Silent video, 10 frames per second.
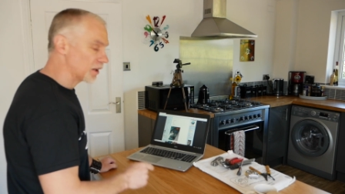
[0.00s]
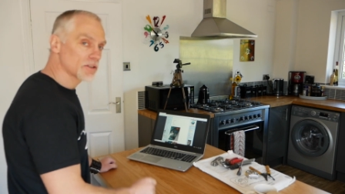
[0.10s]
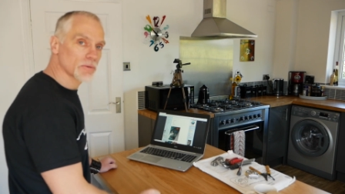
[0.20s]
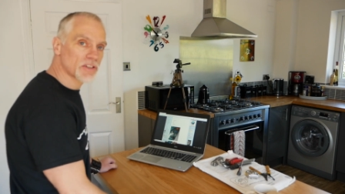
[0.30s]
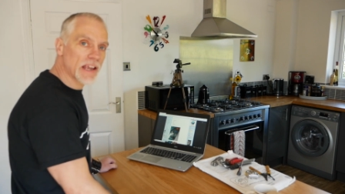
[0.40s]
going
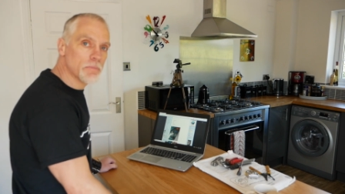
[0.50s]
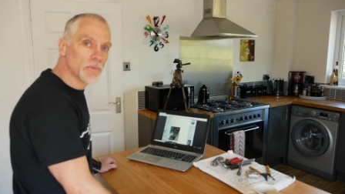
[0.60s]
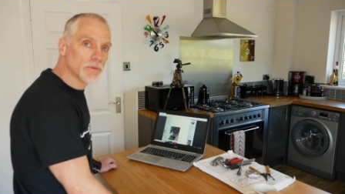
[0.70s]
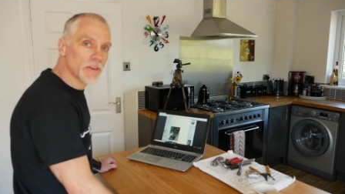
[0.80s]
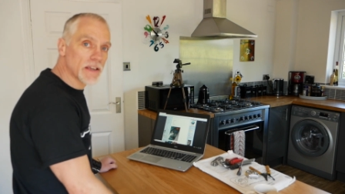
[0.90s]
to
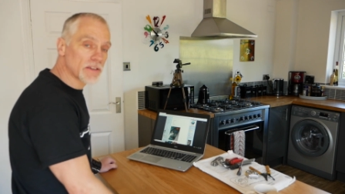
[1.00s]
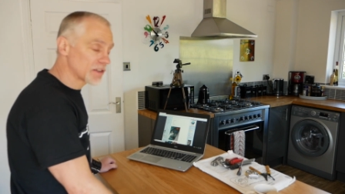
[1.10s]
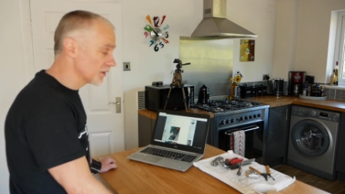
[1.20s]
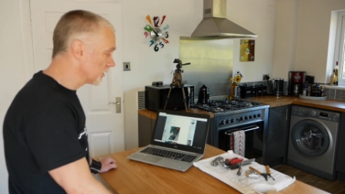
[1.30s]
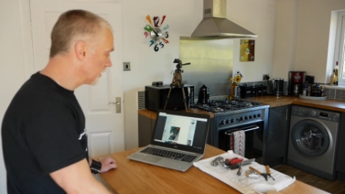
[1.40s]
assemble
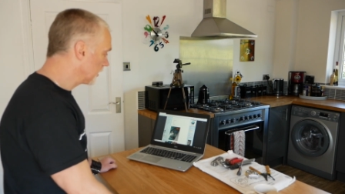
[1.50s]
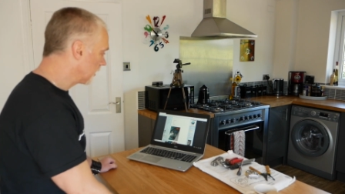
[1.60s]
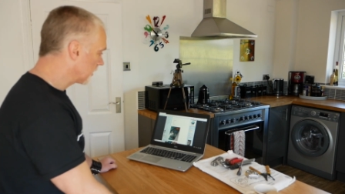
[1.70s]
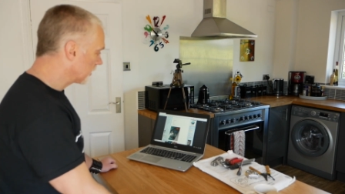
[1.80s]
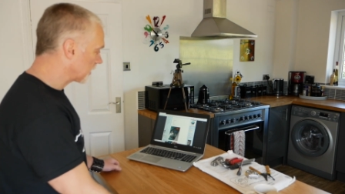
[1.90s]
this
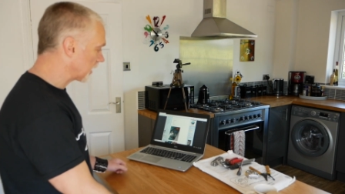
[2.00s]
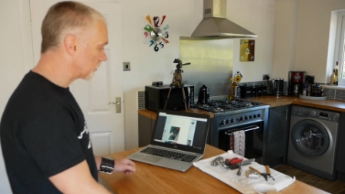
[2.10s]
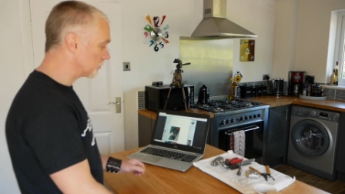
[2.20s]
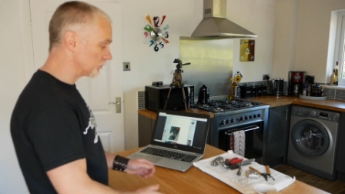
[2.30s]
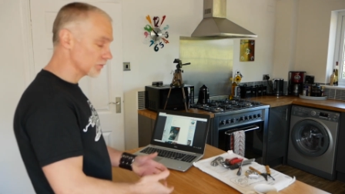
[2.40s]

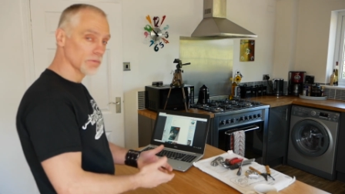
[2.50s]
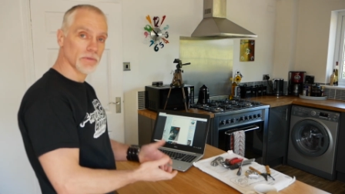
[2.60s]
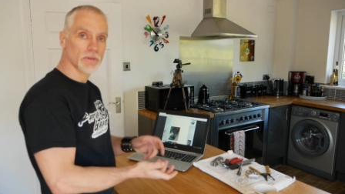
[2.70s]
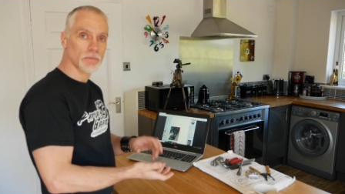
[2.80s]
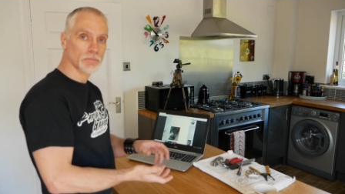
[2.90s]
now,
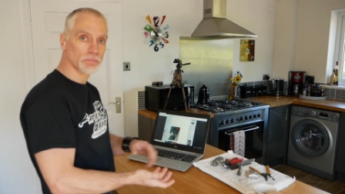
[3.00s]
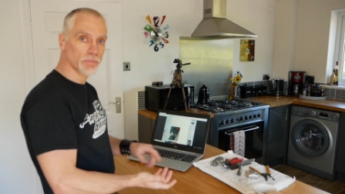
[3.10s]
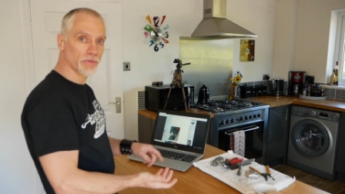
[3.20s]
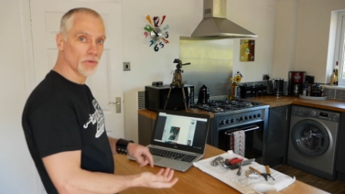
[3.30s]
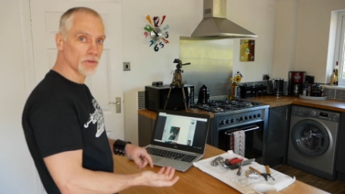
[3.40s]

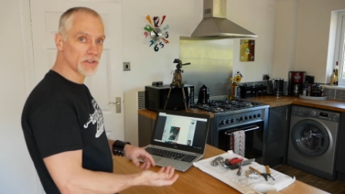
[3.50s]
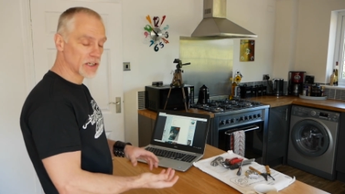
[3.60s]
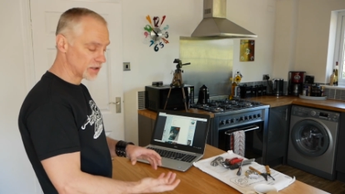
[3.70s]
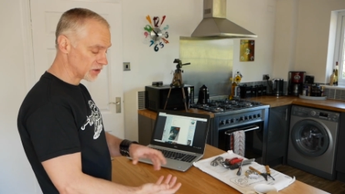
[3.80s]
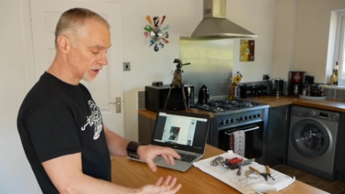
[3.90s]
before I
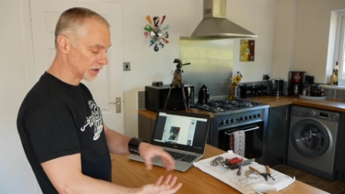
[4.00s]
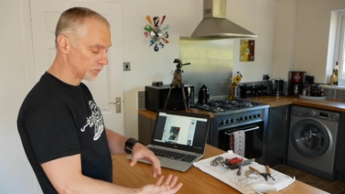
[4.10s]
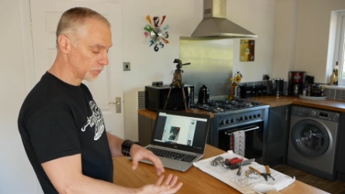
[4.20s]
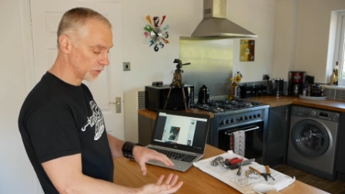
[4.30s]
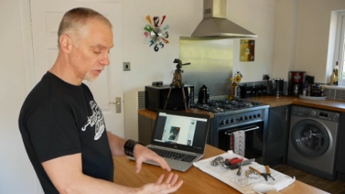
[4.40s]
said you
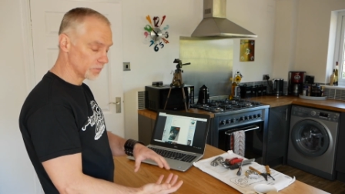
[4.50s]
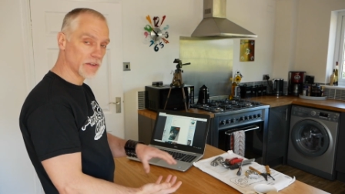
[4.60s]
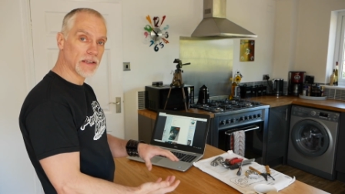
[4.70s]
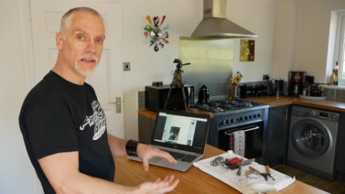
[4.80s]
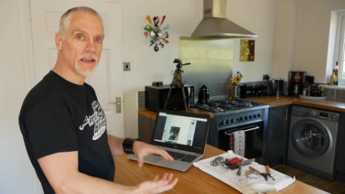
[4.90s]
could pull up
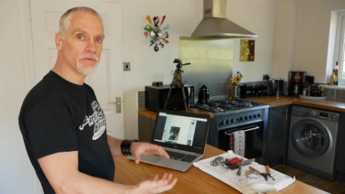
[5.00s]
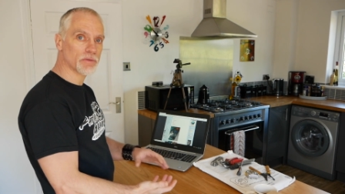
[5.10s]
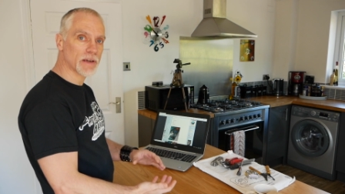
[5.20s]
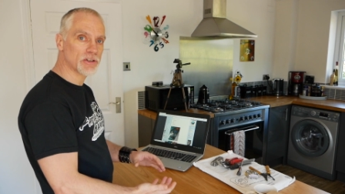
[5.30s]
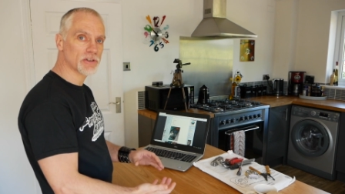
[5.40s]
the
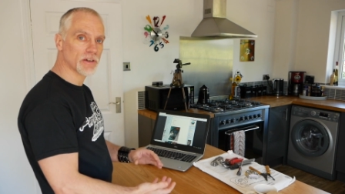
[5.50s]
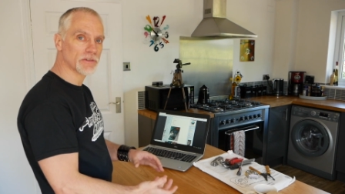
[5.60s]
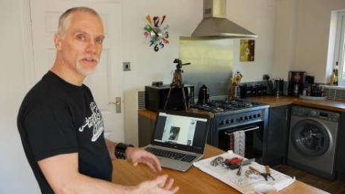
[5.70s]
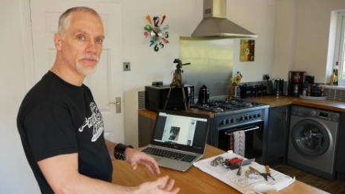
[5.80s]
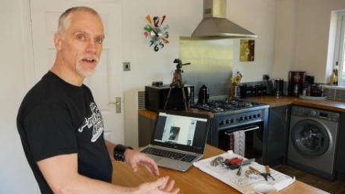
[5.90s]
information
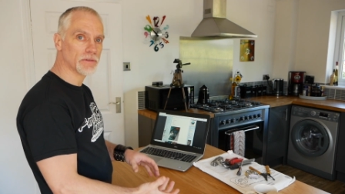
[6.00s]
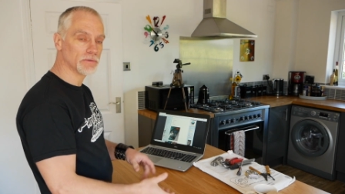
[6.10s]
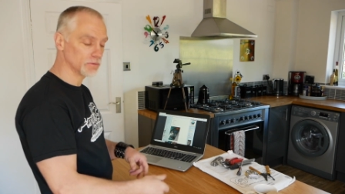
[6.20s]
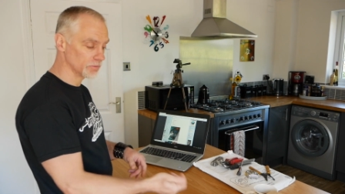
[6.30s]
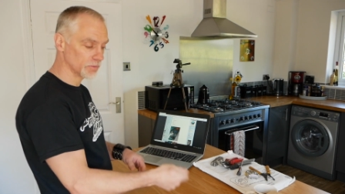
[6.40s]
on your
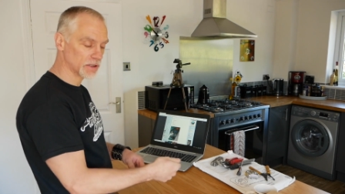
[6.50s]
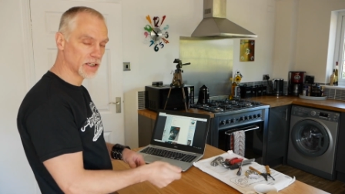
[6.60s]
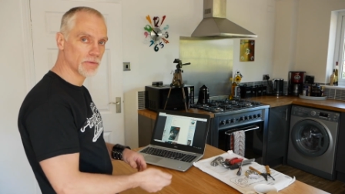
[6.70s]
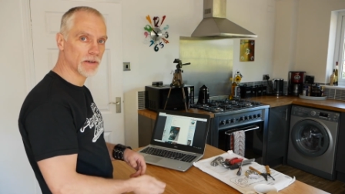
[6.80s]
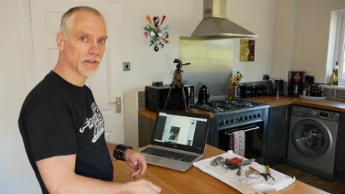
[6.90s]
phone with the
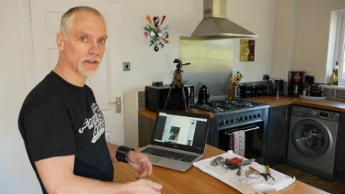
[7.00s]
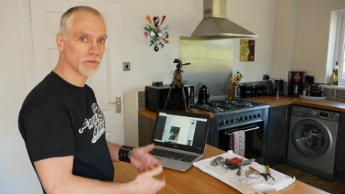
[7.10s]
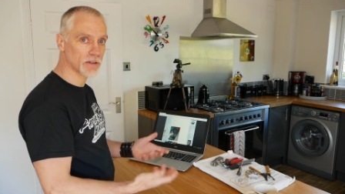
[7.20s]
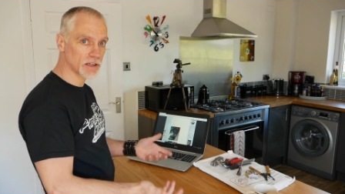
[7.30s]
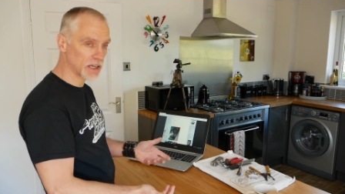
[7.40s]
QR
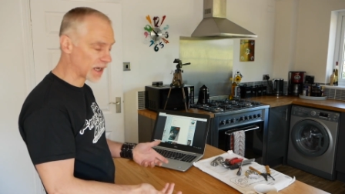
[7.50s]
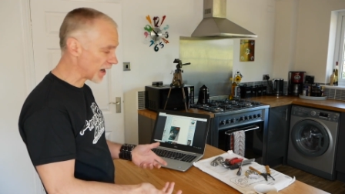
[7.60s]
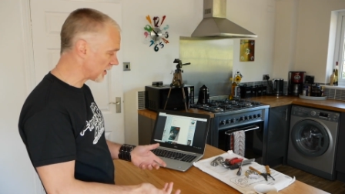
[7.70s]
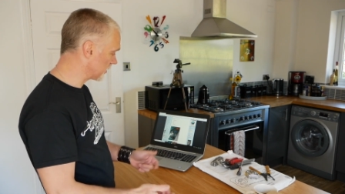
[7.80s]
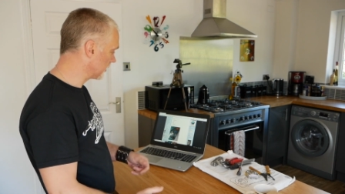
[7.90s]
code, you
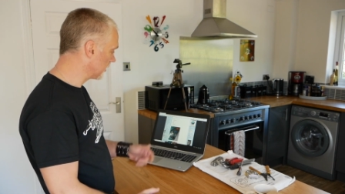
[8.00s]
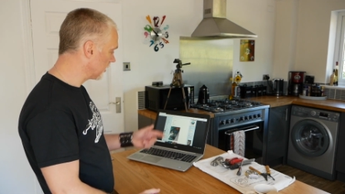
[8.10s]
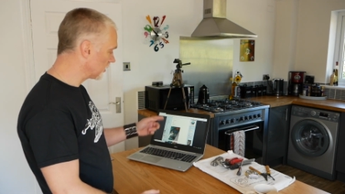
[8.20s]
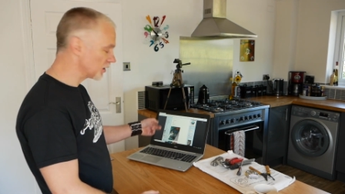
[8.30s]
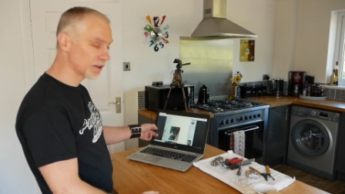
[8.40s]
can.
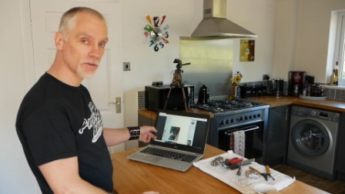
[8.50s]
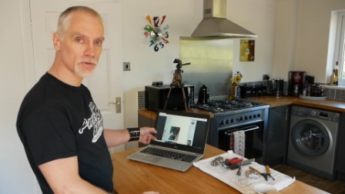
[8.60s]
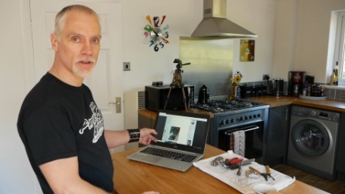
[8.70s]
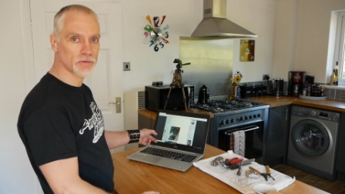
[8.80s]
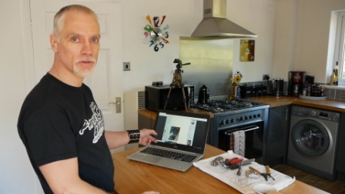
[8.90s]
You can
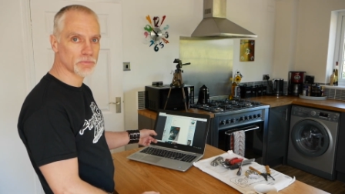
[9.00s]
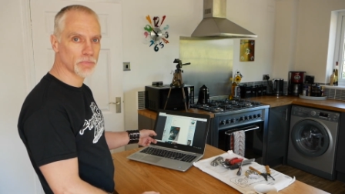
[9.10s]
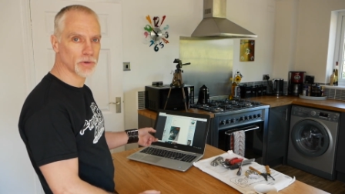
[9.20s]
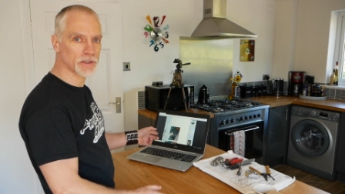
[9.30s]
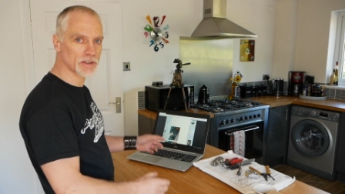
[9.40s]
also just
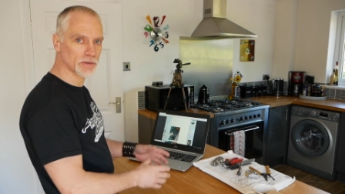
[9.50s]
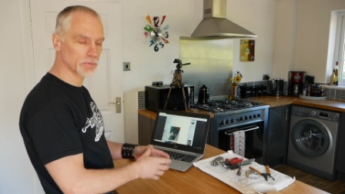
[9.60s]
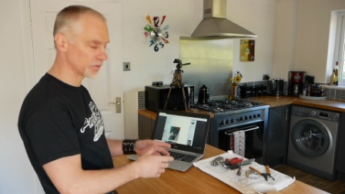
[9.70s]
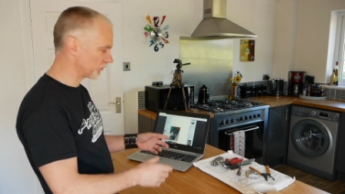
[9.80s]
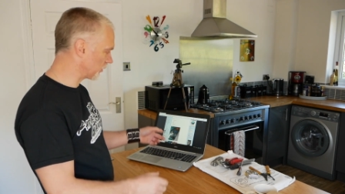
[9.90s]
pull it
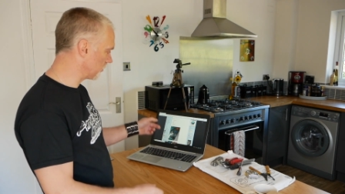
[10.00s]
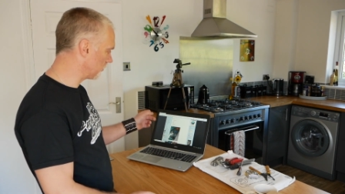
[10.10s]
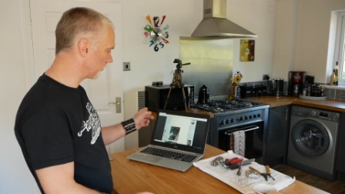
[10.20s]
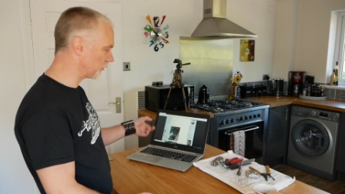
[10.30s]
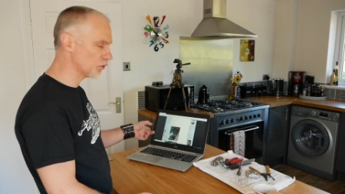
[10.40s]
up
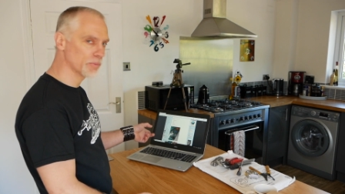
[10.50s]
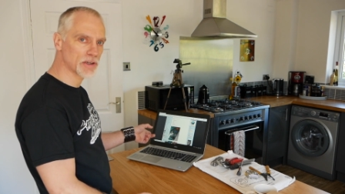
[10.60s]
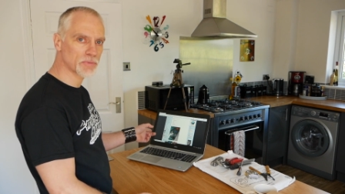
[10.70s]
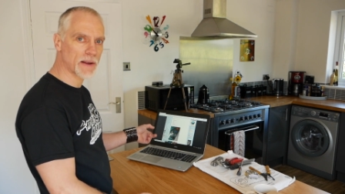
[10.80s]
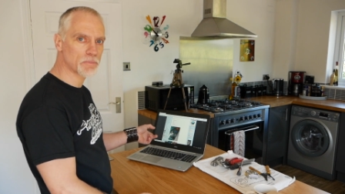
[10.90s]
from
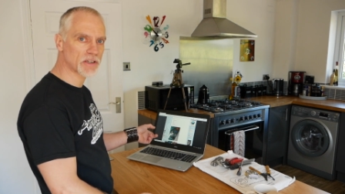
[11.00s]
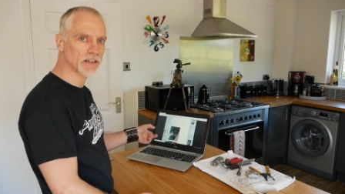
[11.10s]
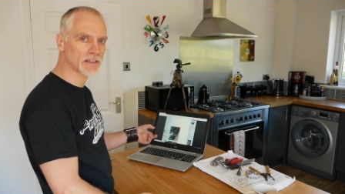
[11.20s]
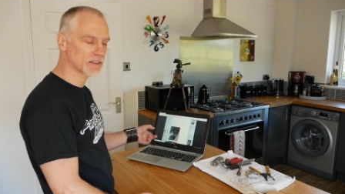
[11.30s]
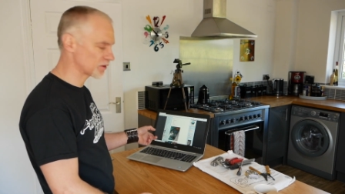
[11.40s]
Fourby's
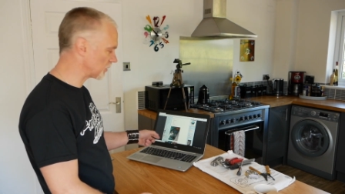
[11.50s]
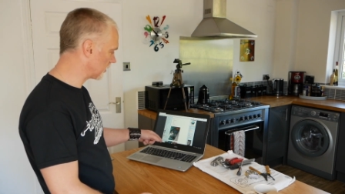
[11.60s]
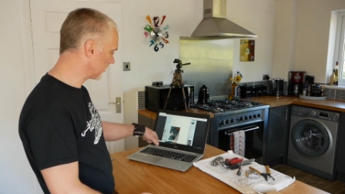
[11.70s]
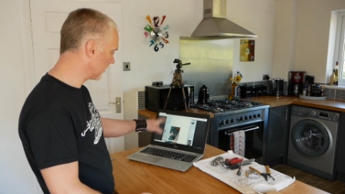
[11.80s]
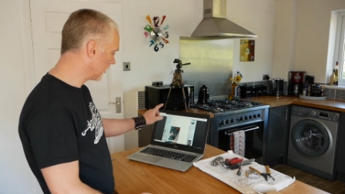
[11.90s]
website as
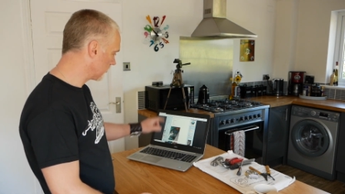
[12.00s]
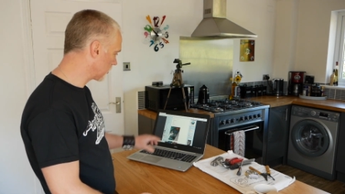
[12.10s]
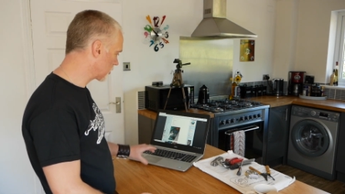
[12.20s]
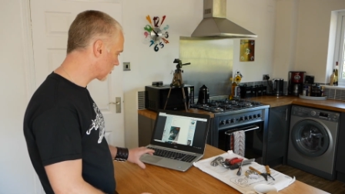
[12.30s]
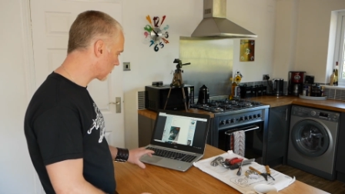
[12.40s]
well, which is